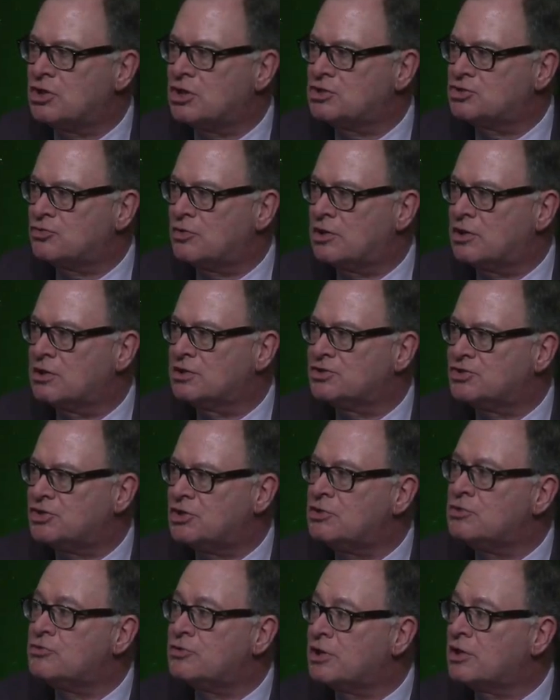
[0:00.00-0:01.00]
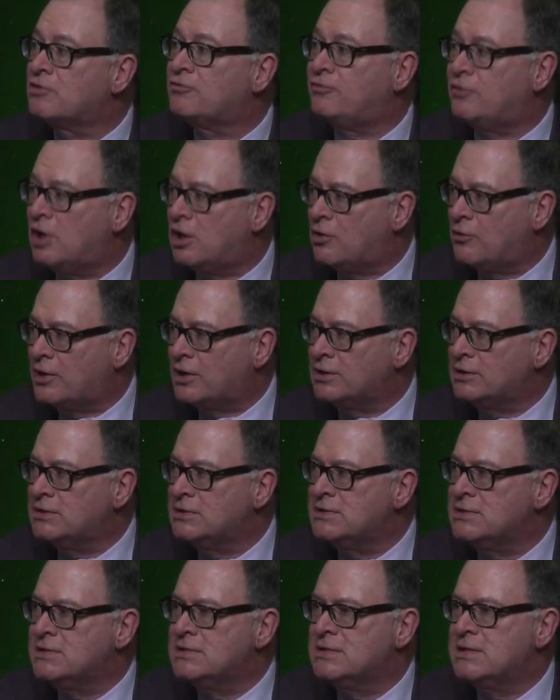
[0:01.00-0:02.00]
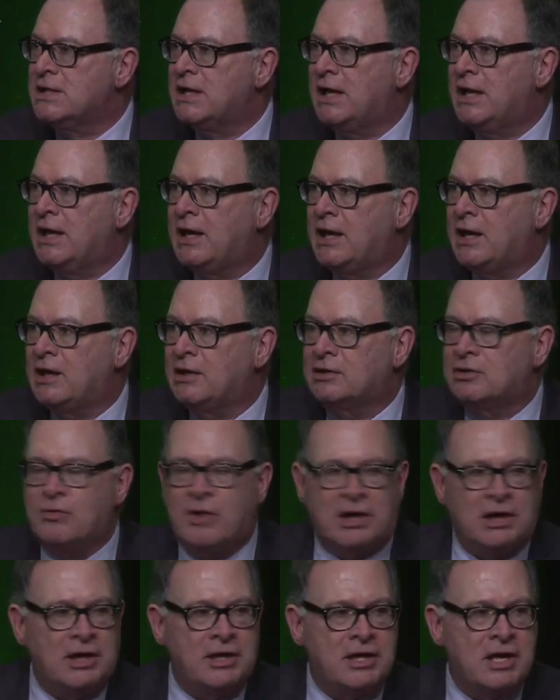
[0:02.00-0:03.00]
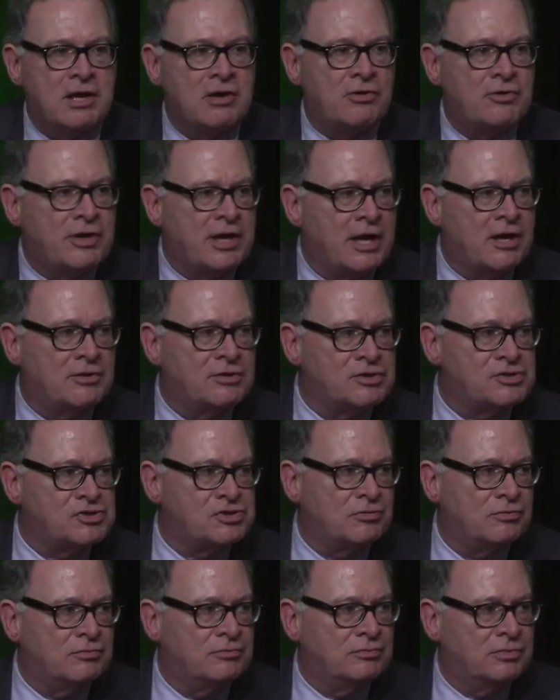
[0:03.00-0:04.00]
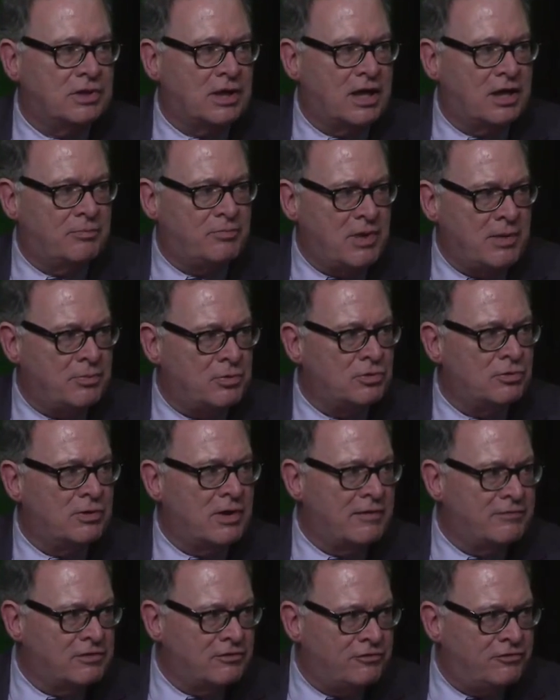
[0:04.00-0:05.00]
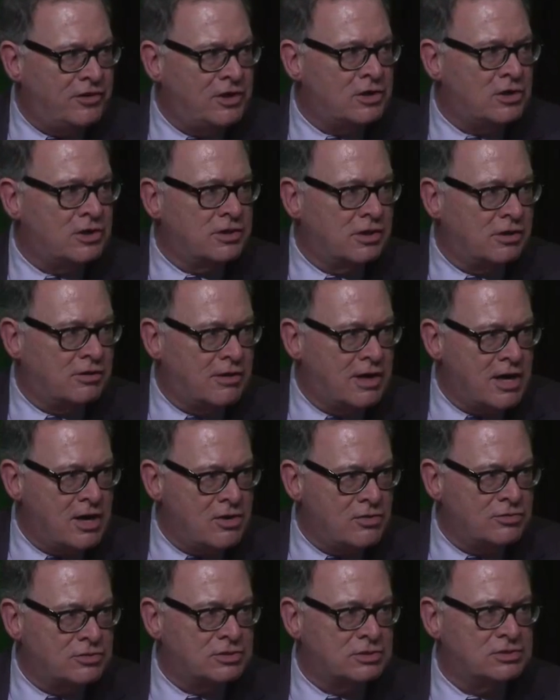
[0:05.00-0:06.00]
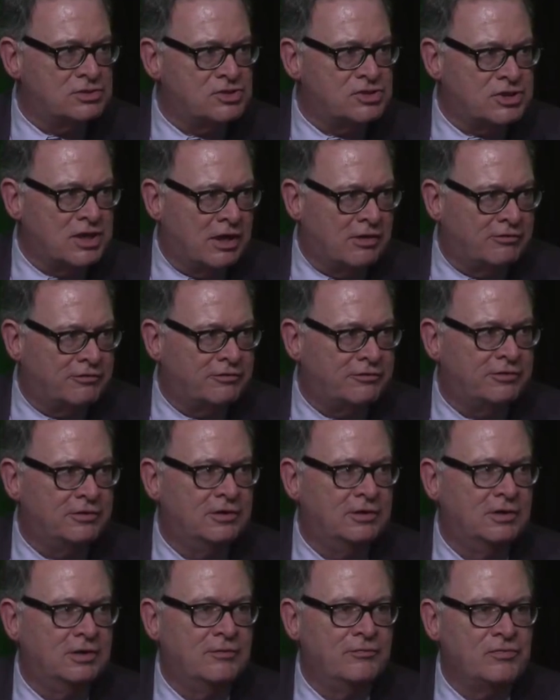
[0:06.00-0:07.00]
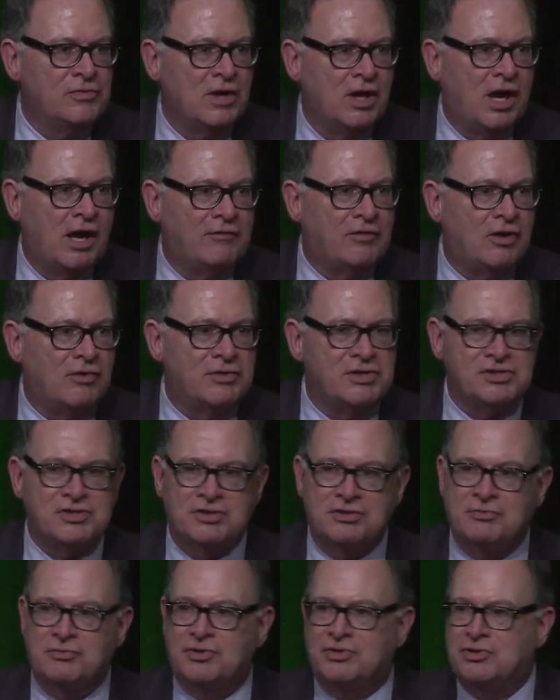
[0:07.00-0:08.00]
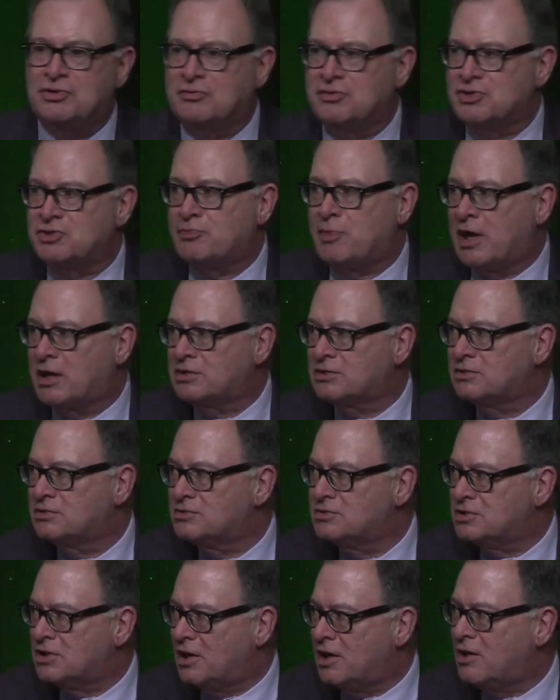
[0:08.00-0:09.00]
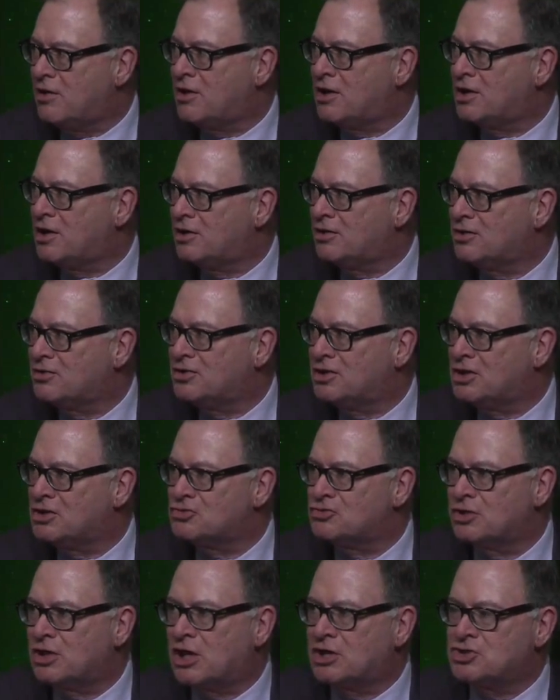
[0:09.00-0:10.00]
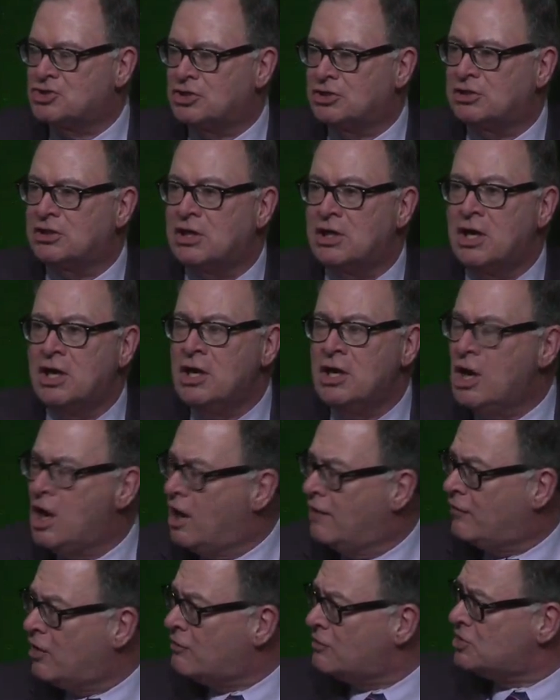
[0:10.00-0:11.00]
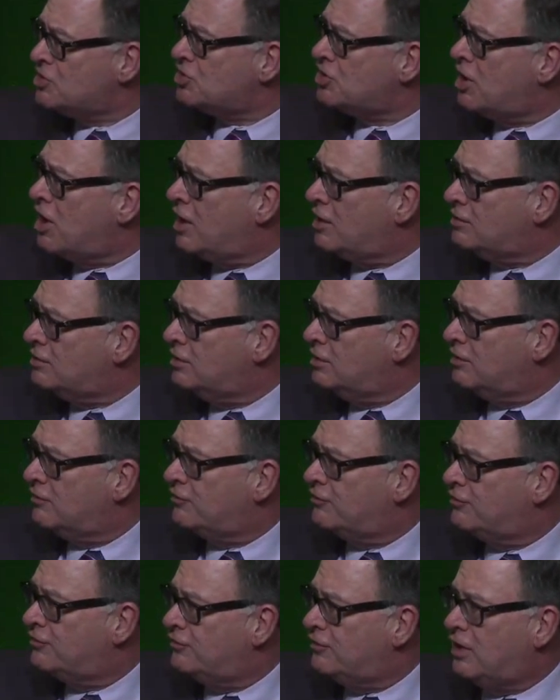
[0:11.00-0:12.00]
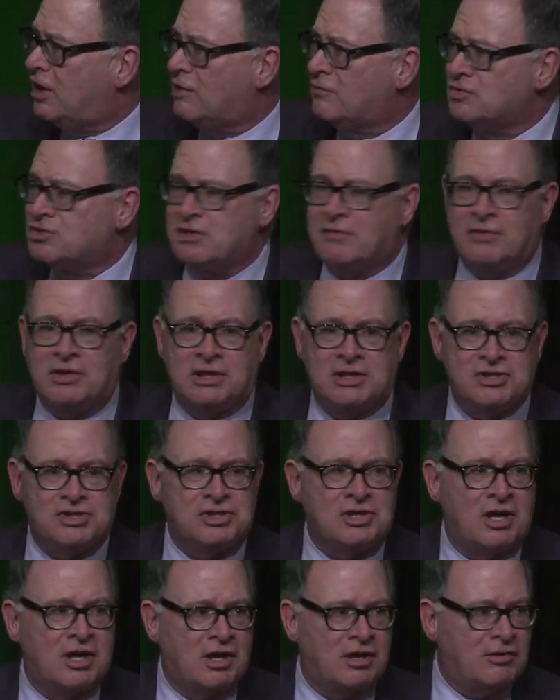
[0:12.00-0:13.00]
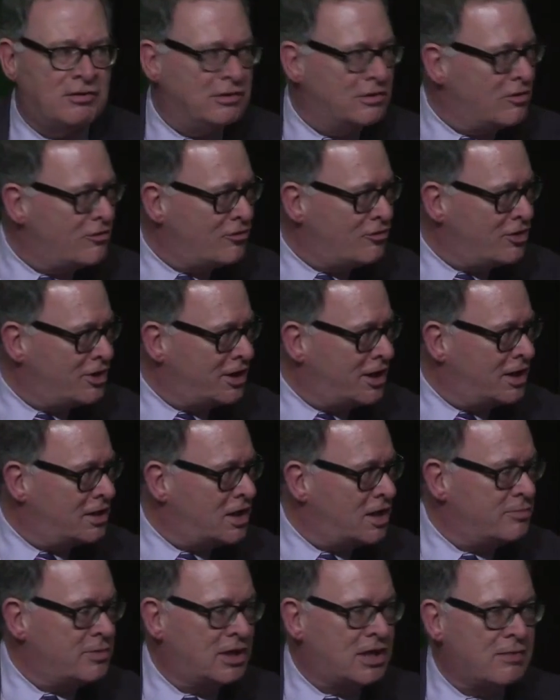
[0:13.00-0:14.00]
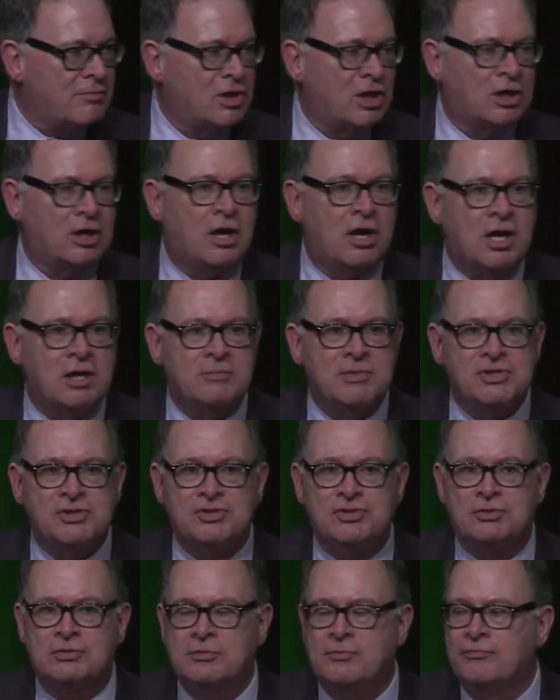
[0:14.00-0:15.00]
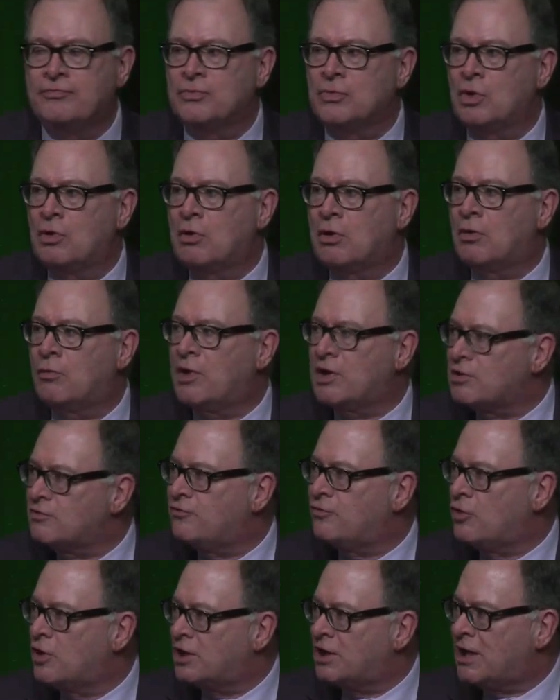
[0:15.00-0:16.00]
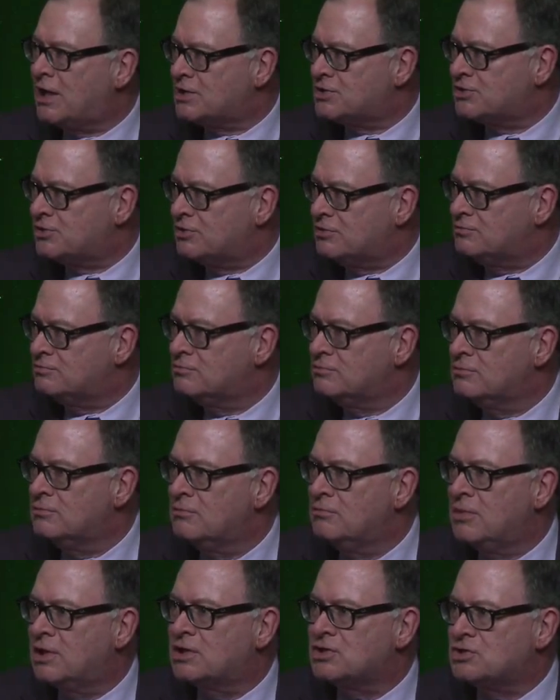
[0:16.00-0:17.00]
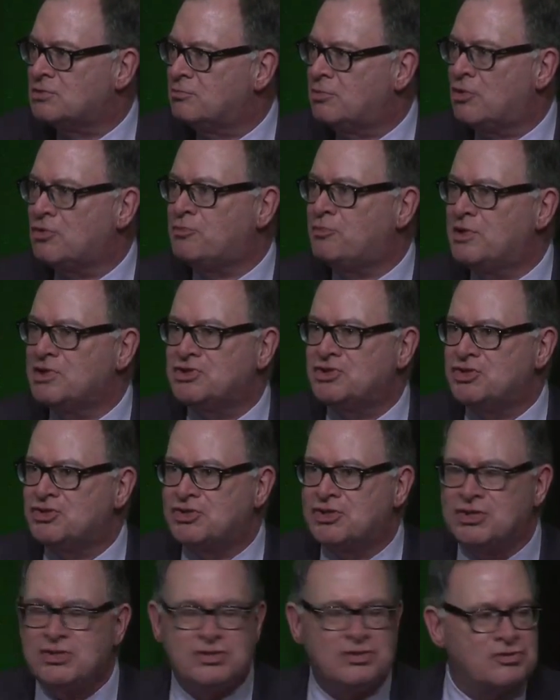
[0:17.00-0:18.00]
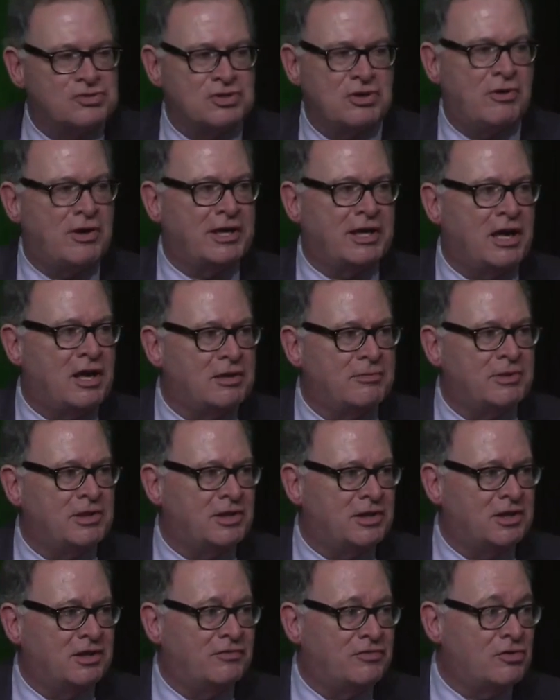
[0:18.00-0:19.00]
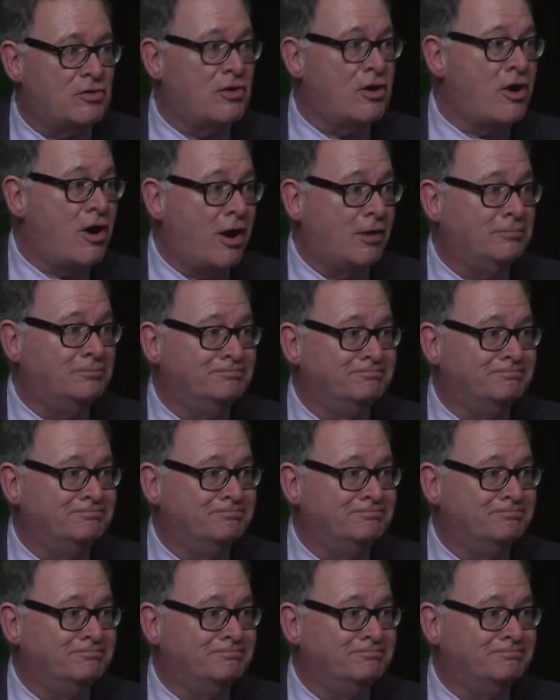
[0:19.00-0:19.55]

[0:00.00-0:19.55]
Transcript: on Twitter and see who they're following, and quickly narrow down to some kind of people who have the feet on the ground stuff. I've always, and with due respect to Erin, I heard the introduction, I've always thought if I was ever going to start a career over again, I'd become an economist or a weather forecaster, because in both businesses, there's no accountability if you're wrong.